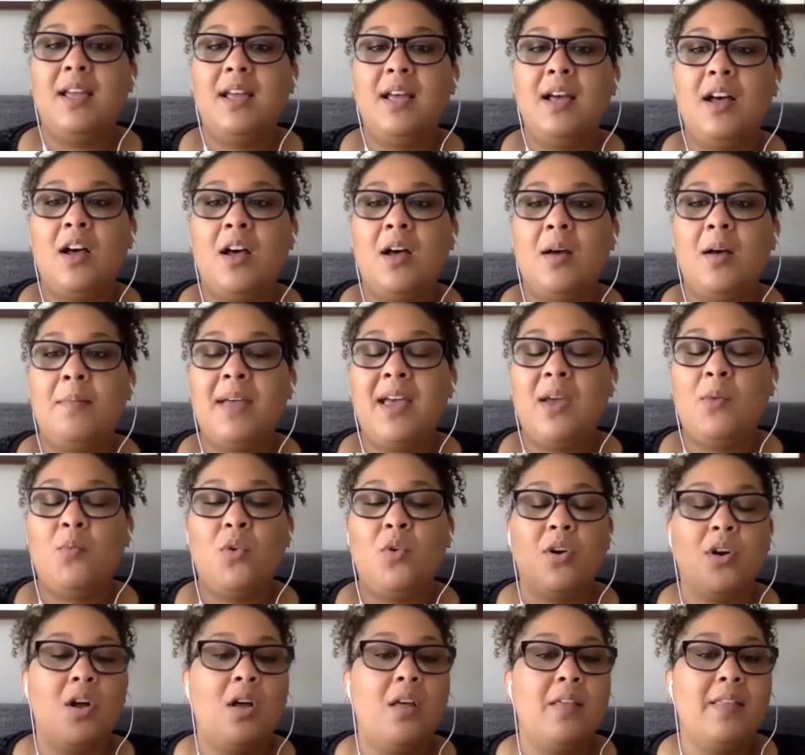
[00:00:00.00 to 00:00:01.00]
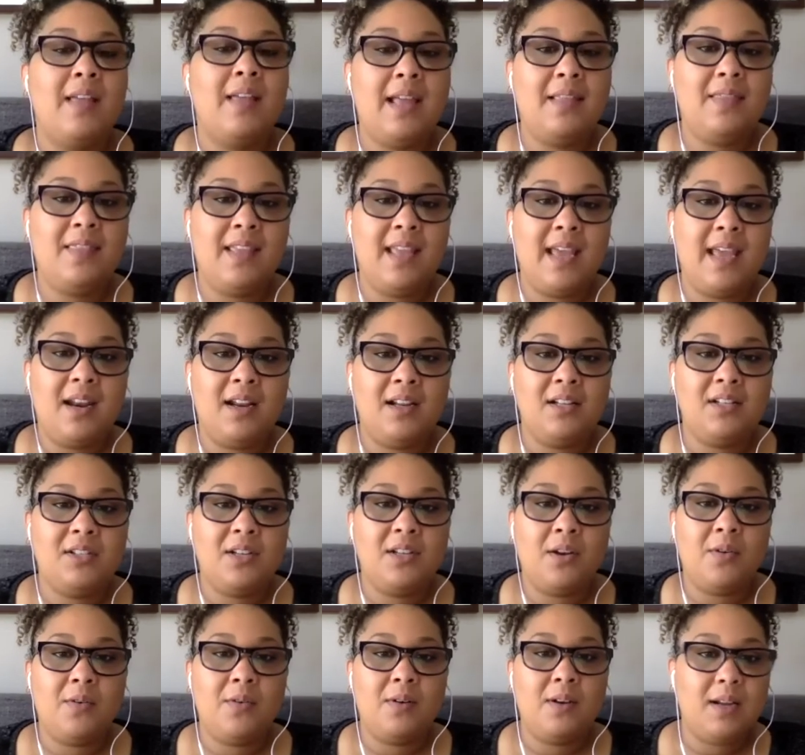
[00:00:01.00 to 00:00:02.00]
um, and we'll call that the
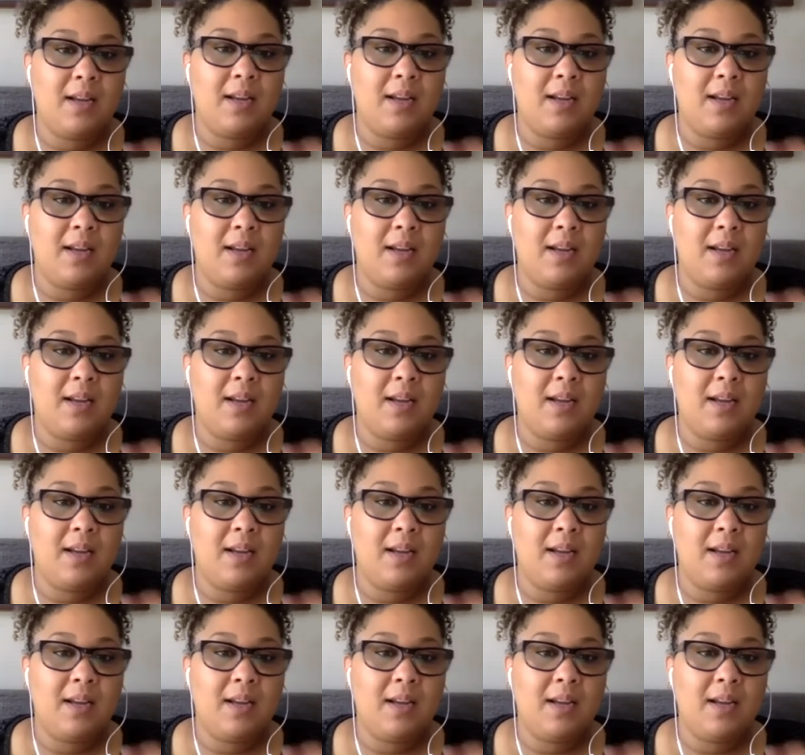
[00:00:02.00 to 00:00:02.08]
anecdote.